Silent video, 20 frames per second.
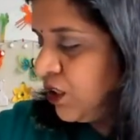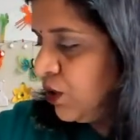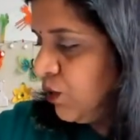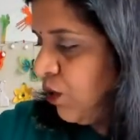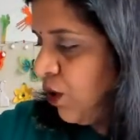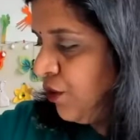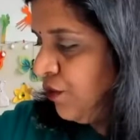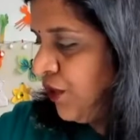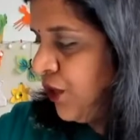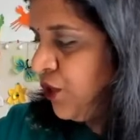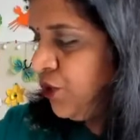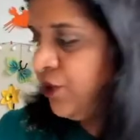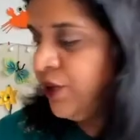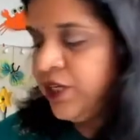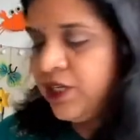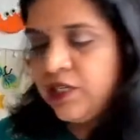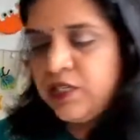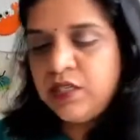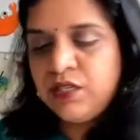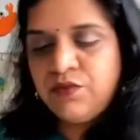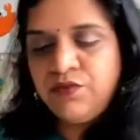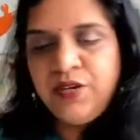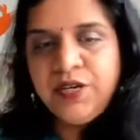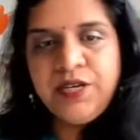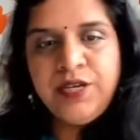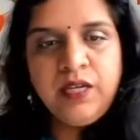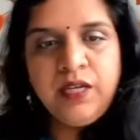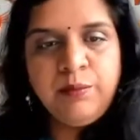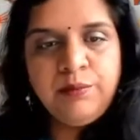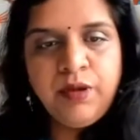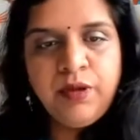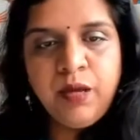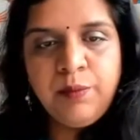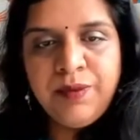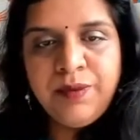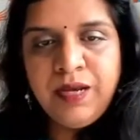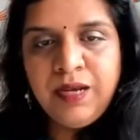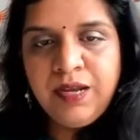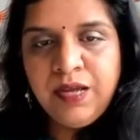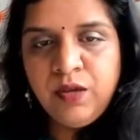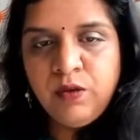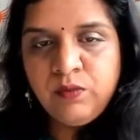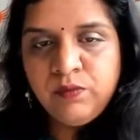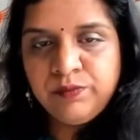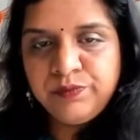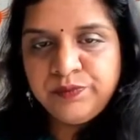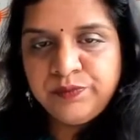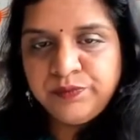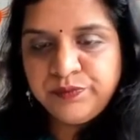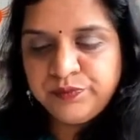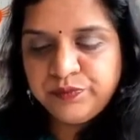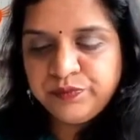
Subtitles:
So what we do is, we're taking purple now.